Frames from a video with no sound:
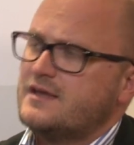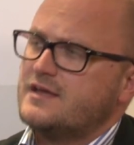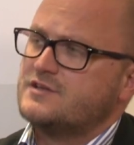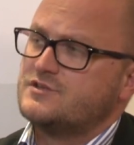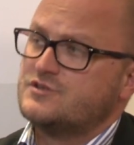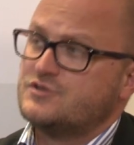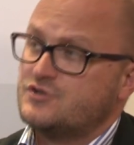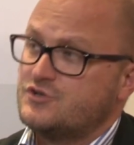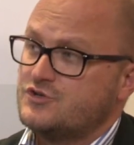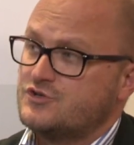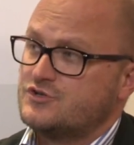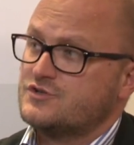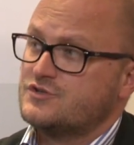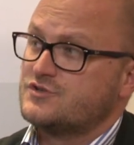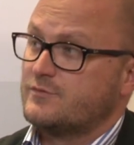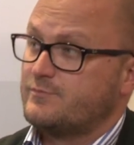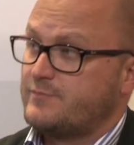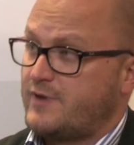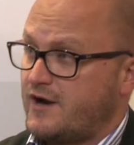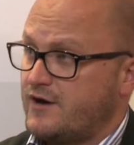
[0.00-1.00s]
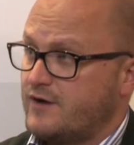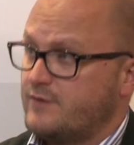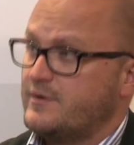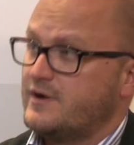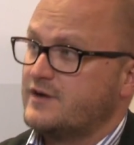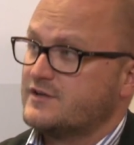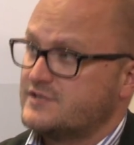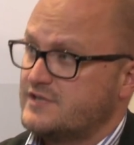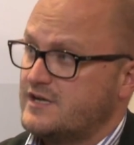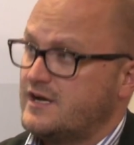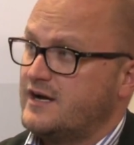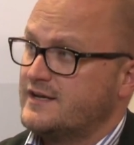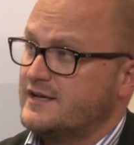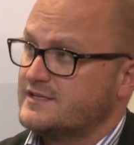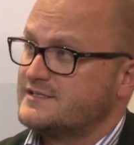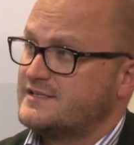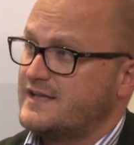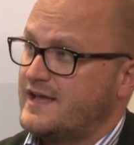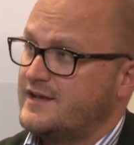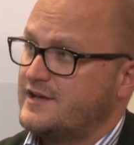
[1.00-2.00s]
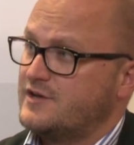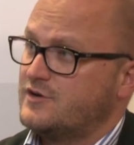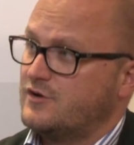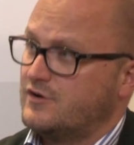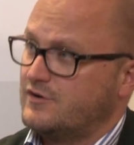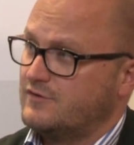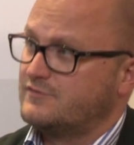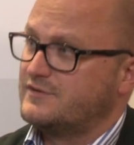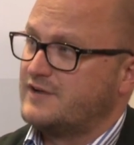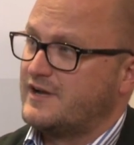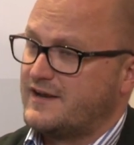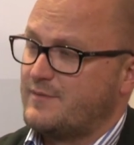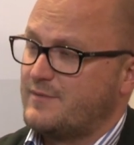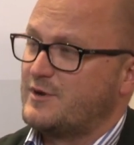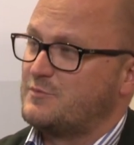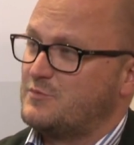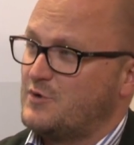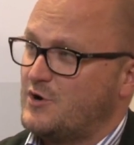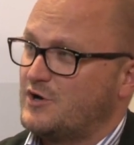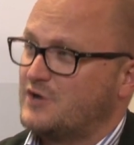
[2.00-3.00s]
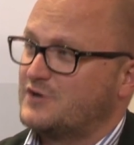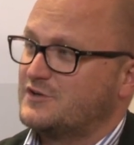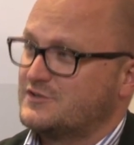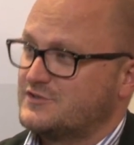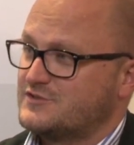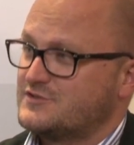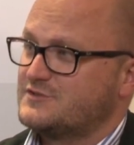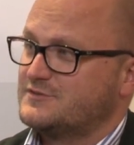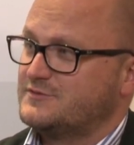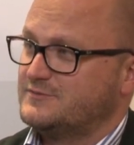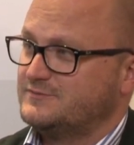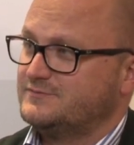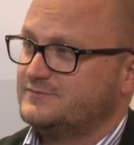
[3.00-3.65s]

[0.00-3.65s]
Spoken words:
Institutions are paramount in our understanding of dynamic markets.